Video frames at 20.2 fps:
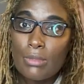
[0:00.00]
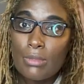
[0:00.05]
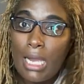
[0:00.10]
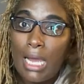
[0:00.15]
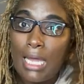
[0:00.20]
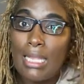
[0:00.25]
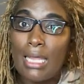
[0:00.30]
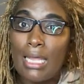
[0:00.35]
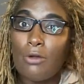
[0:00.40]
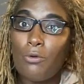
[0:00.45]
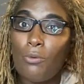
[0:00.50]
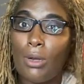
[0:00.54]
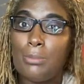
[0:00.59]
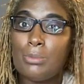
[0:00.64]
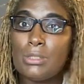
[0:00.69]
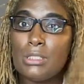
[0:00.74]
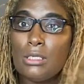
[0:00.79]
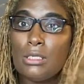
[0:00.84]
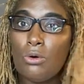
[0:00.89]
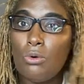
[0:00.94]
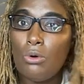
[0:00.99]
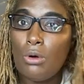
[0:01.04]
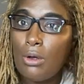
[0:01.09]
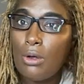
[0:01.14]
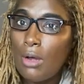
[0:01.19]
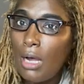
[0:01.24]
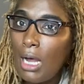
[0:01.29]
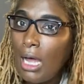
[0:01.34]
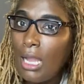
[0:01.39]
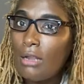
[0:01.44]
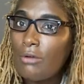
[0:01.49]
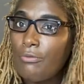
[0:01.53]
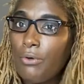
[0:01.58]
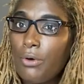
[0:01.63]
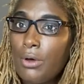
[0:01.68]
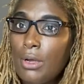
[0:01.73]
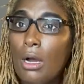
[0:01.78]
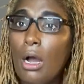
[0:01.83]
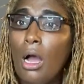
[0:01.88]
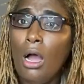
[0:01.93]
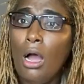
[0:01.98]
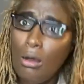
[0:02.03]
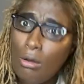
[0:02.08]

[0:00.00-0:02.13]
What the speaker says: I like grapeseed oil and olive oil. Okay.